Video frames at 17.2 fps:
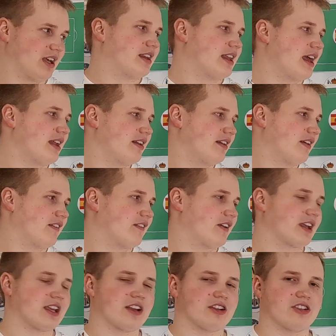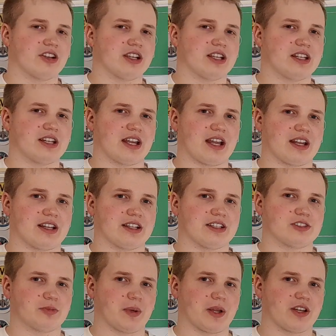Then Valladolid and
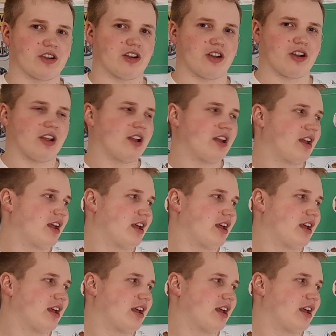Espanyol.